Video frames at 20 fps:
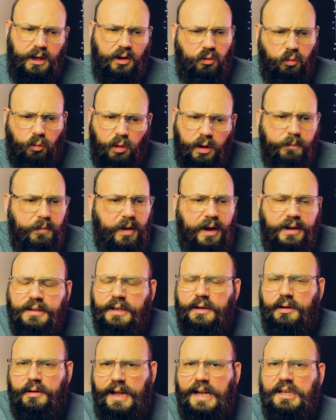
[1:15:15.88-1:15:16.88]
is what
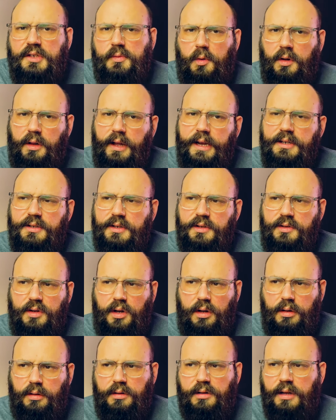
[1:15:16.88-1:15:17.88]
makes international
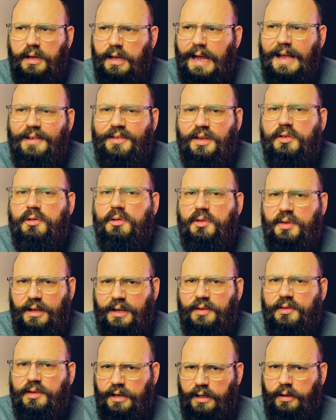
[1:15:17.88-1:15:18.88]
relations as
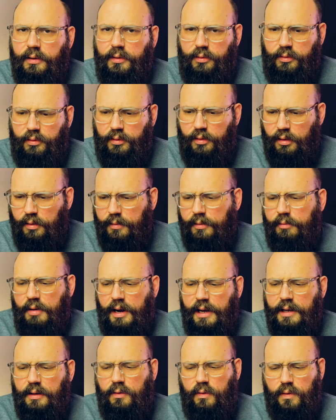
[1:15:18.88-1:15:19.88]
interesting as it is,
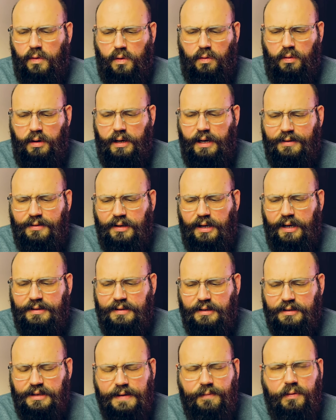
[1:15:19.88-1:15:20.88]
right? So it's,
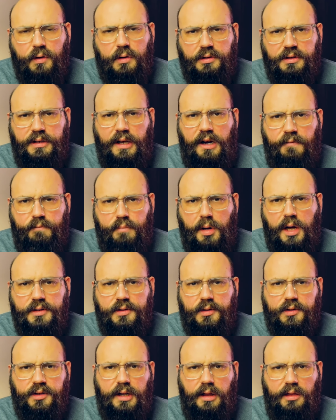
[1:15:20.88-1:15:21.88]
it's a difficult set of
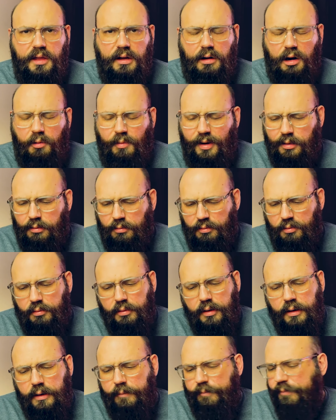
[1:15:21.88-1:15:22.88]
puzzles to think our way
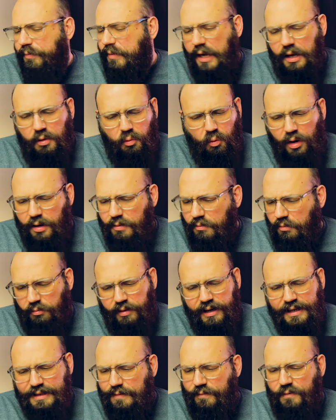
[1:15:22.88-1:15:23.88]
through. And one
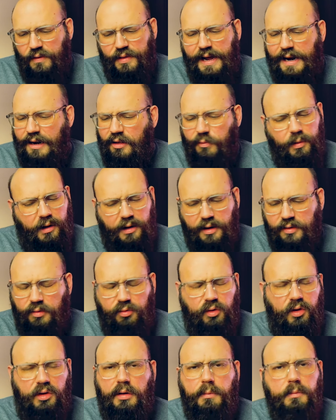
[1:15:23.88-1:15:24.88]
reason for that is because
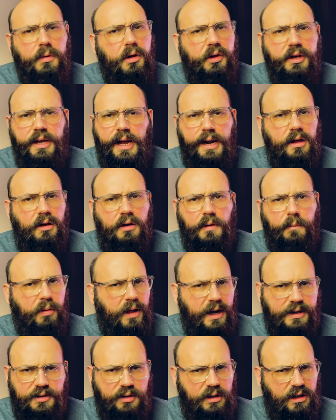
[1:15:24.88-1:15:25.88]
of the humiliating
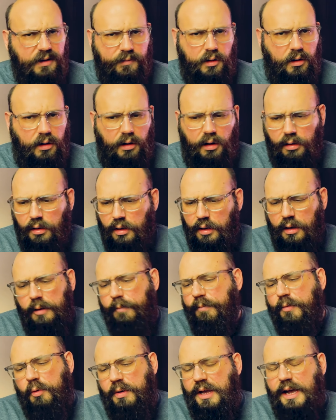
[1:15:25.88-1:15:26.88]
complexity of it all.
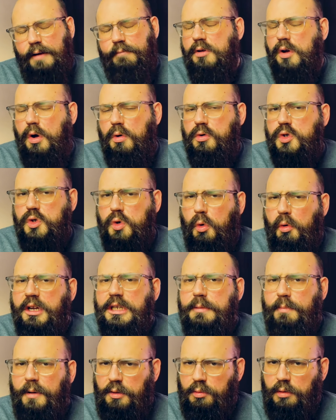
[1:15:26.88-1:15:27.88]
We have no
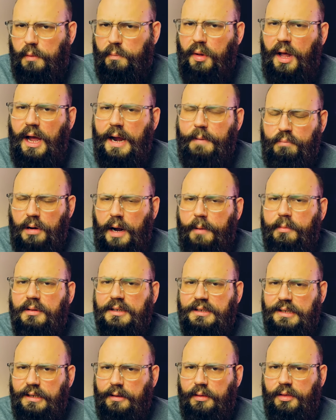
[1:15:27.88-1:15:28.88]
choice but to apply
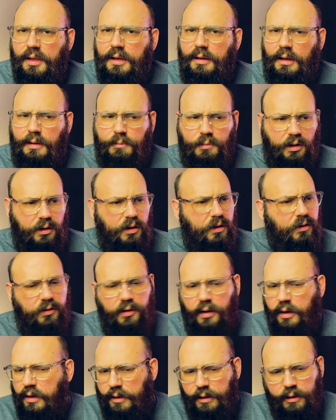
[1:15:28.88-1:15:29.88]
probabilistic thinking,
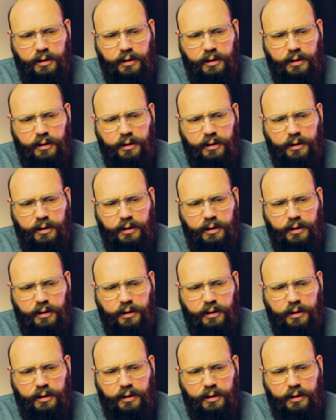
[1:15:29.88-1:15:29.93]
because